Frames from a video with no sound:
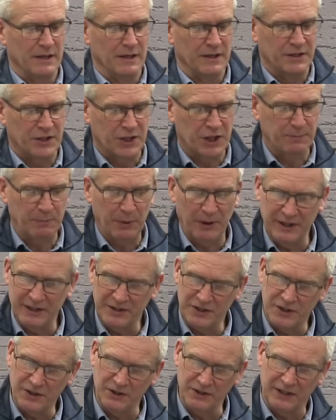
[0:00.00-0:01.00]

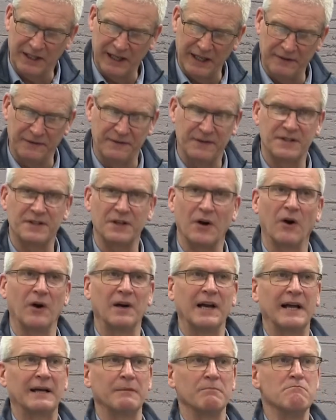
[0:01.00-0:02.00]
Spiritual gifts are
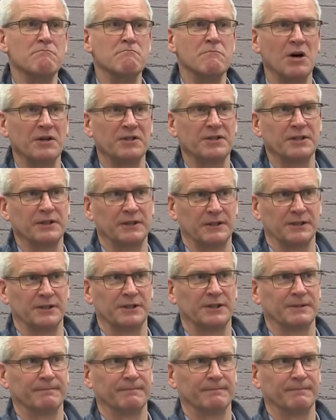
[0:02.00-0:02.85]
like muscles.